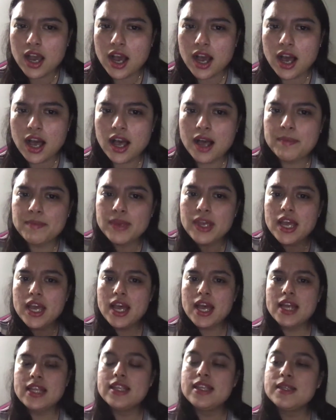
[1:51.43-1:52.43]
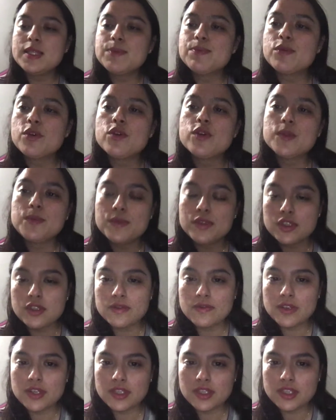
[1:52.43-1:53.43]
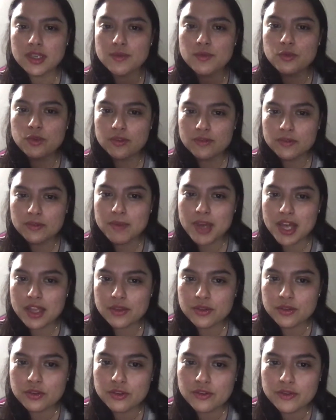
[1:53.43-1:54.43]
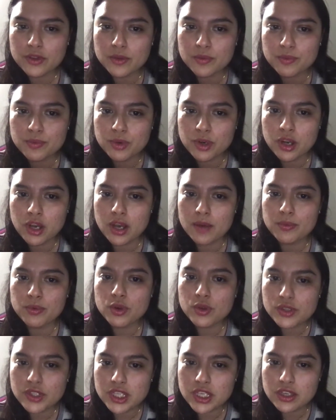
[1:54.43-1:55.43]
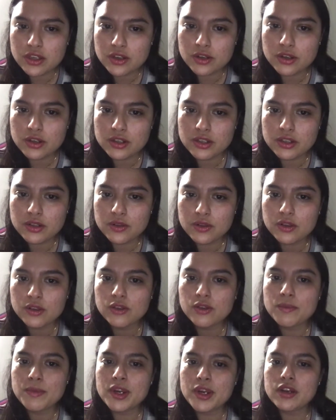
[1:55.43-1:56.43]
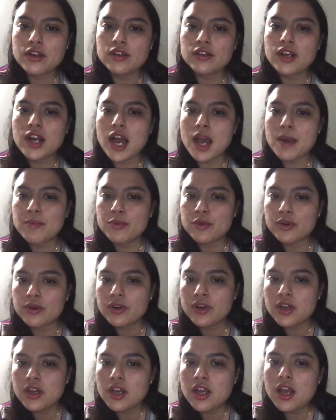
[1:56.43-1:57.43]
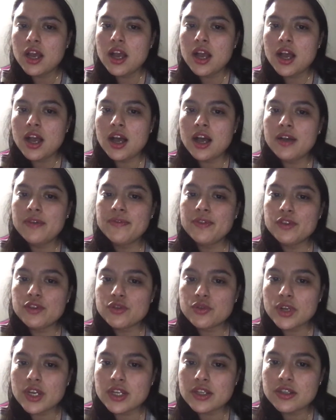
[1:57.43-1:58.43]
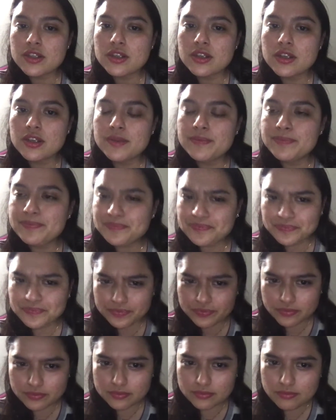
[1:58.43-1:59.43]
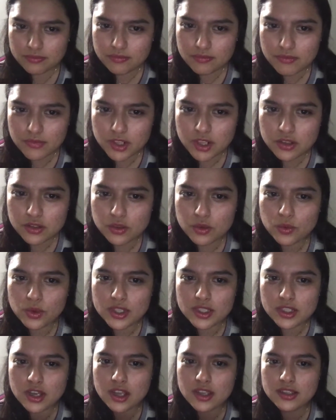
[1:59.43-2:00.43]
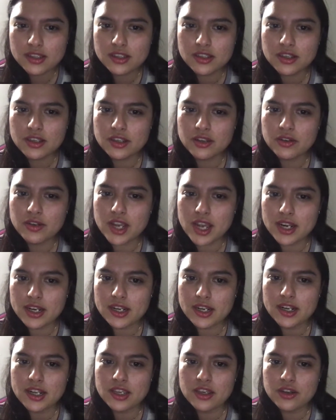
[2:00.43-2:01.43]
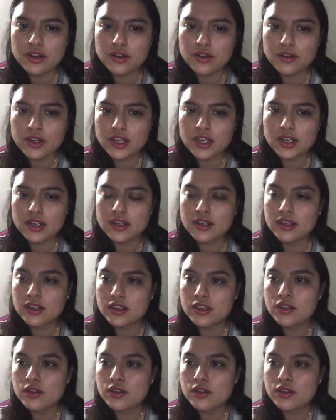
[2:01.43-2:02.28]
And this goes specifically more of the patho of the proteinuria, glomerular hyperfiltration. So what's causing the creatinine in urine,